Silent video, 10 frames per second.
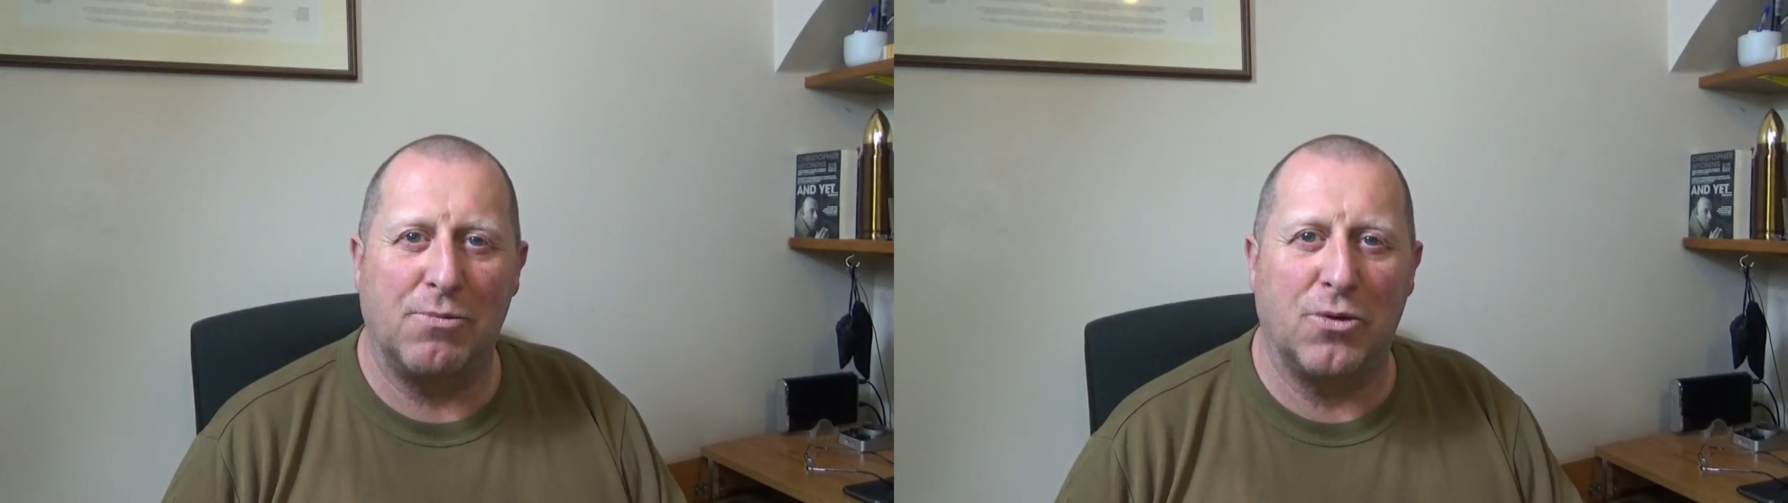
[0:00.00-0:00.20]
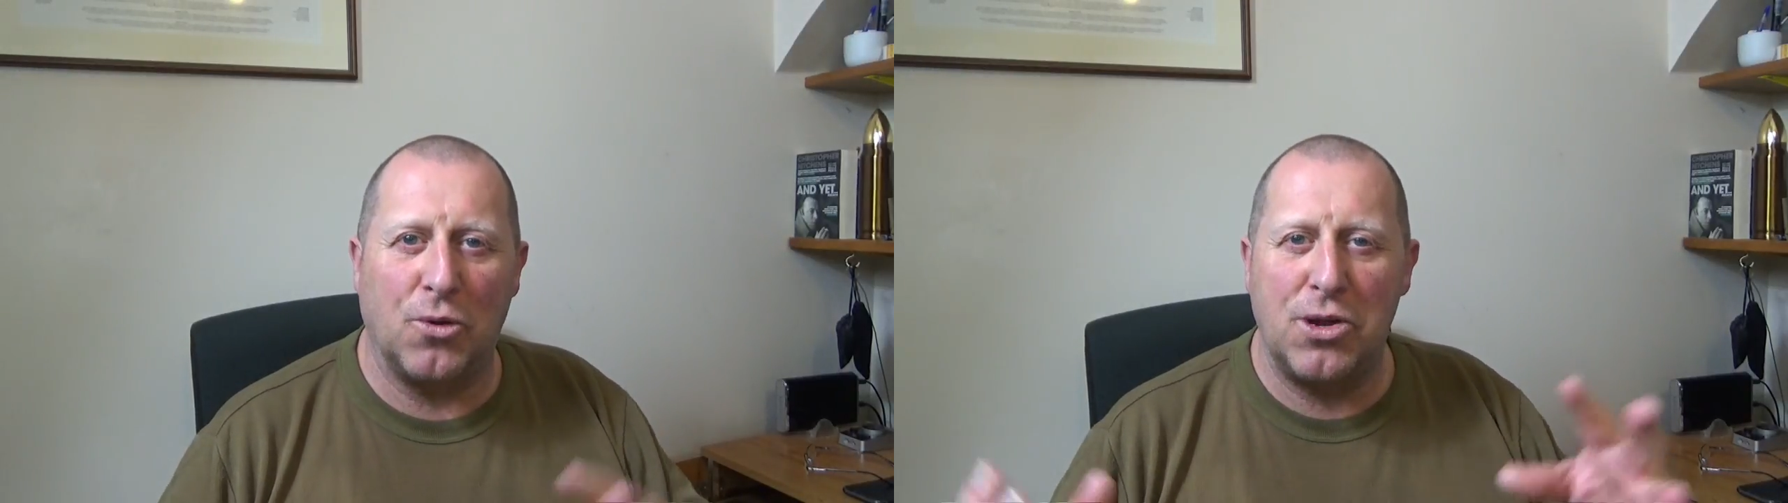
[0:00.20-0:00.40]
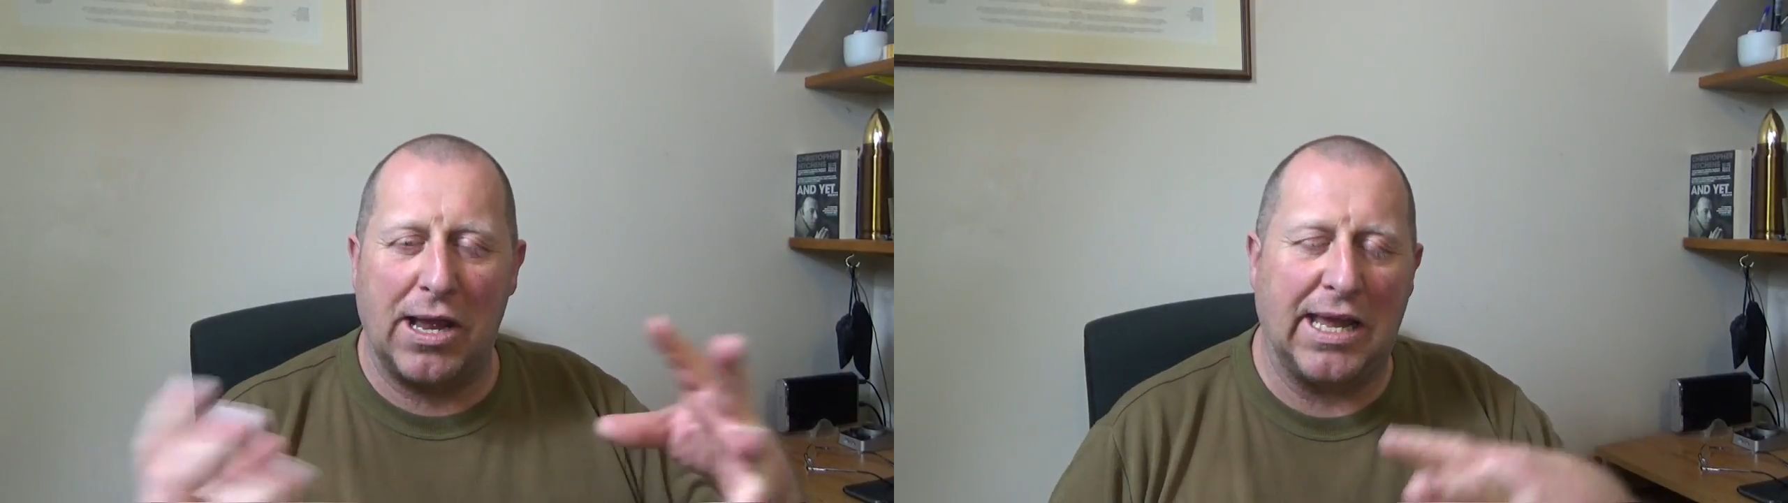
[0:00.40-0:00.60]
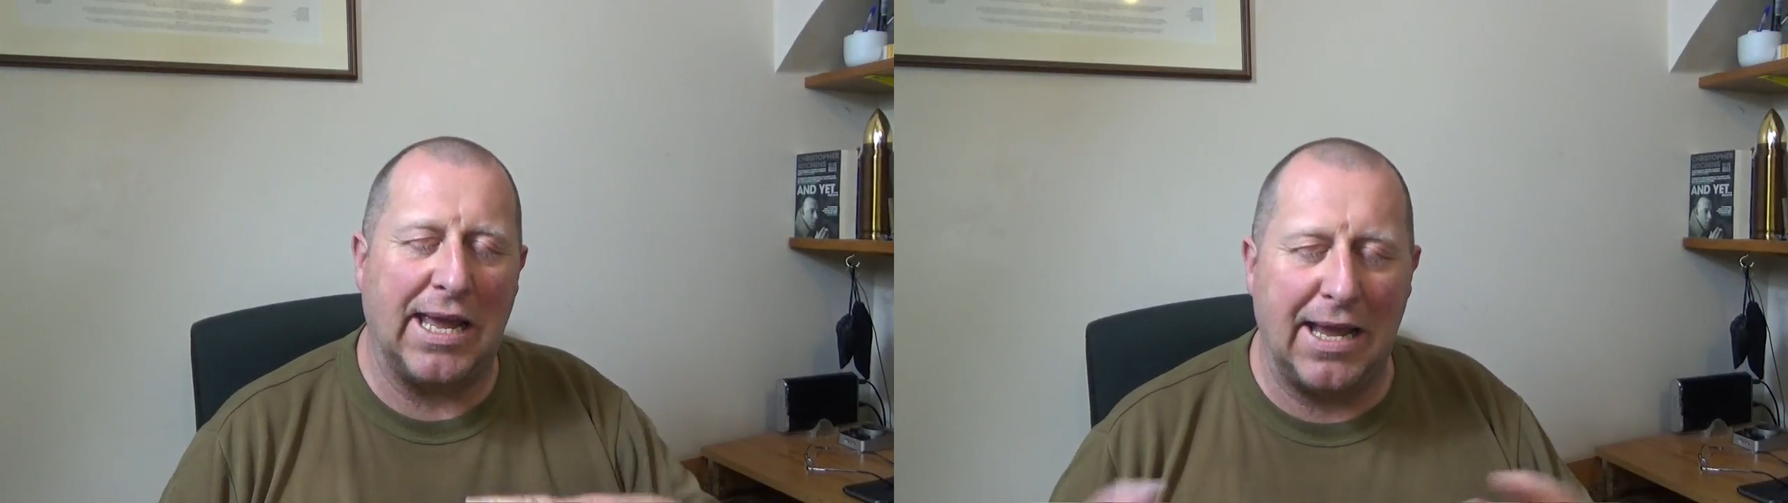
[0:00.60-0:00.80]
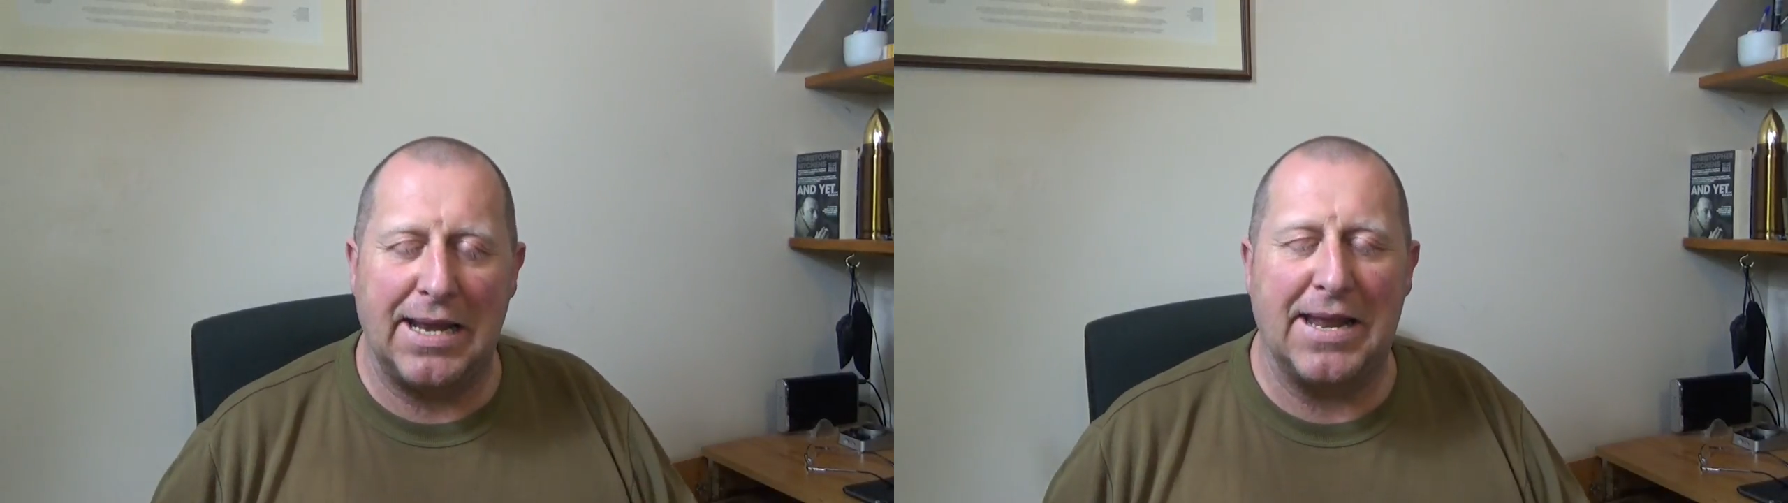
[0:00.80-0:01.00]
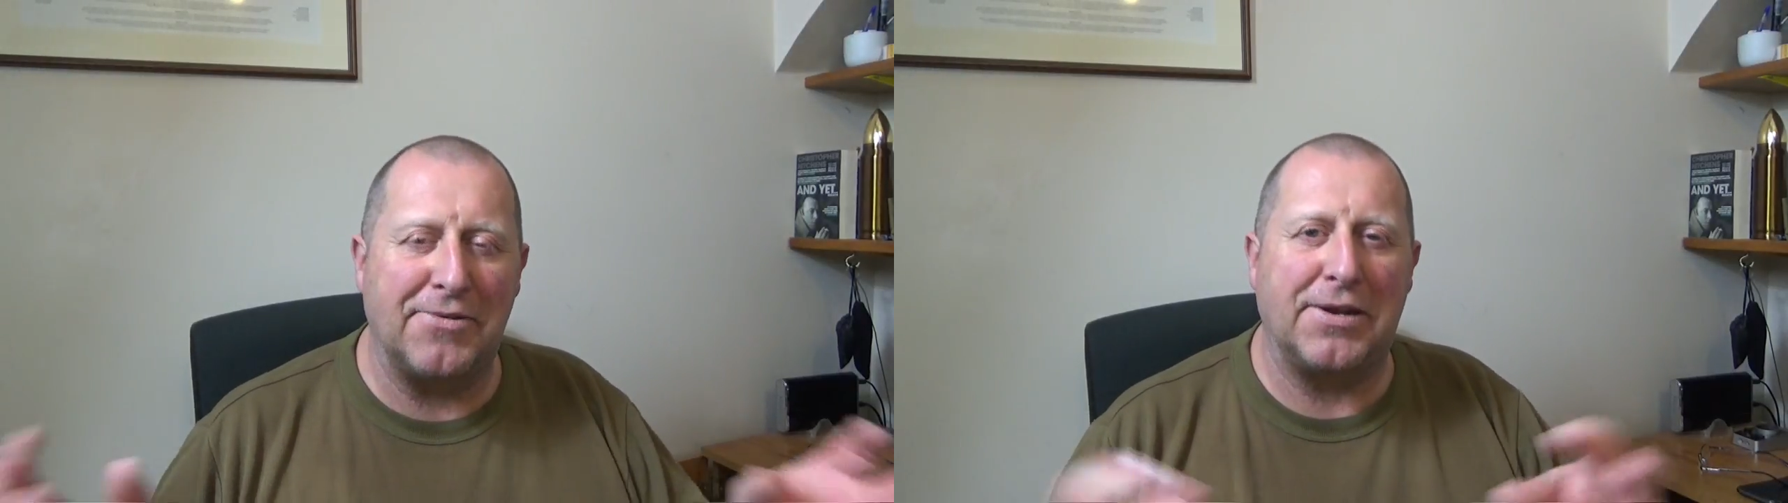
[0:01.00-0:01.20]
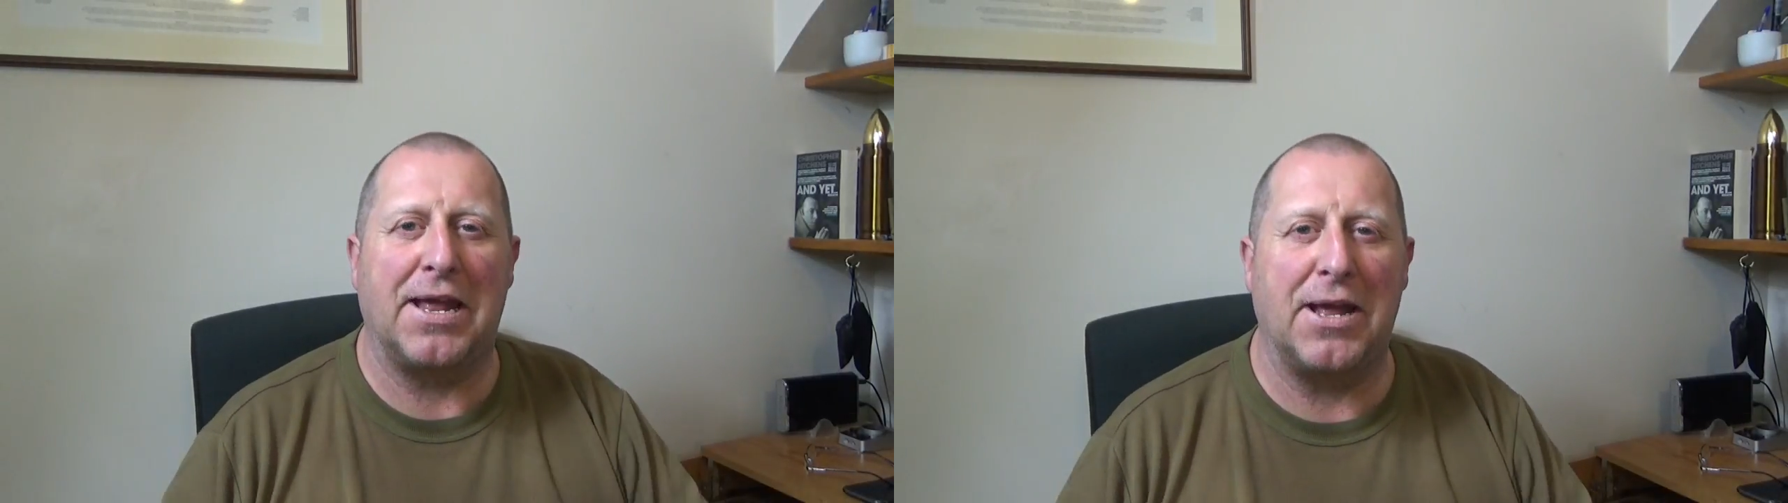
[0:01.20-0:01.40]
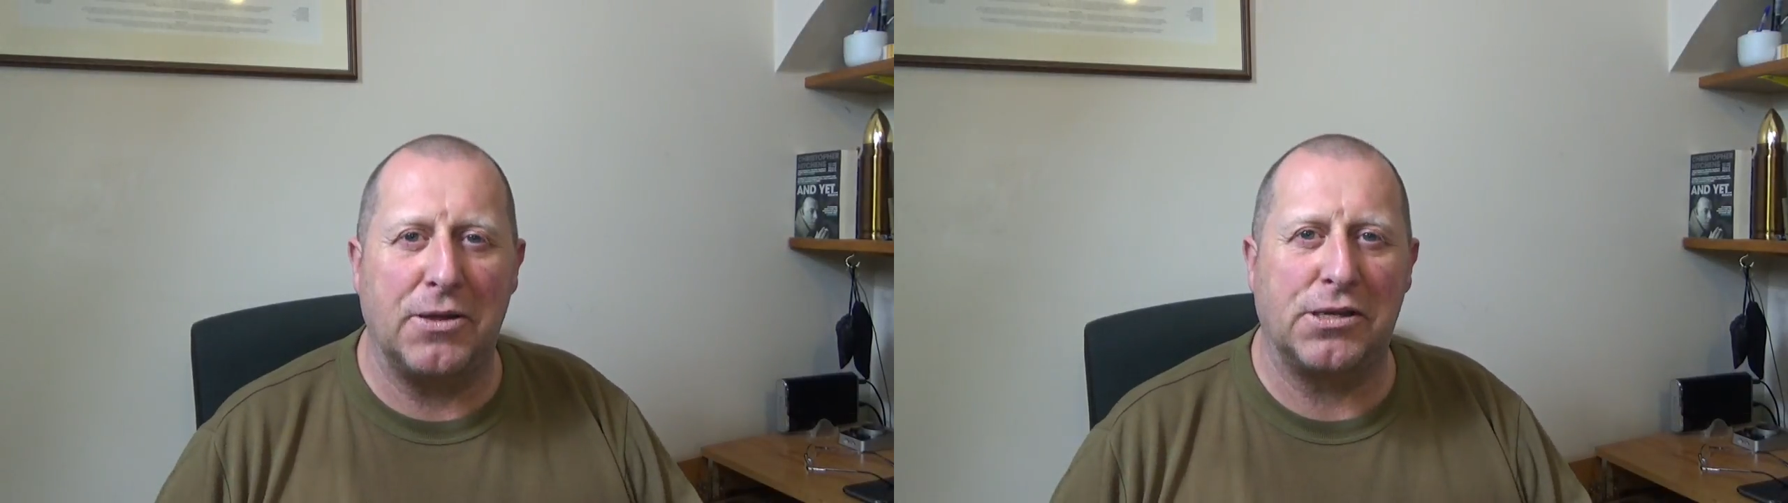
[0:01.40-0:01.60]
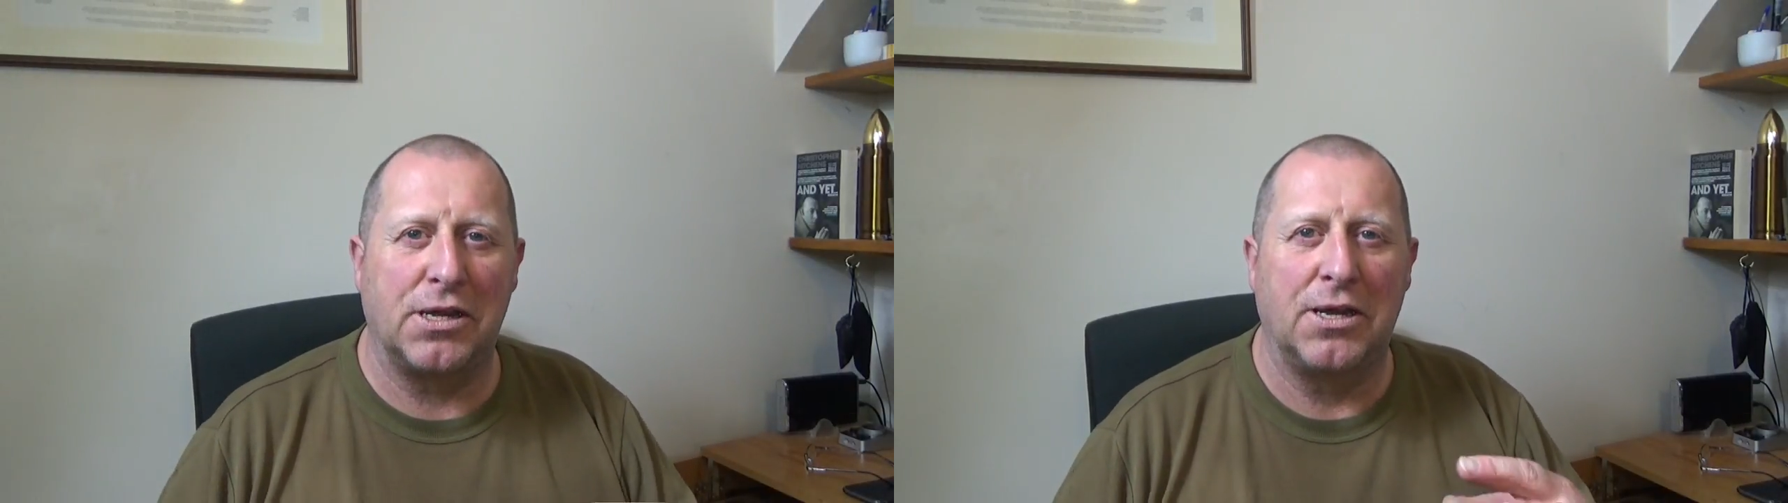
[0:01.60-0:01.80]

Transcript: With all your kit and everything else,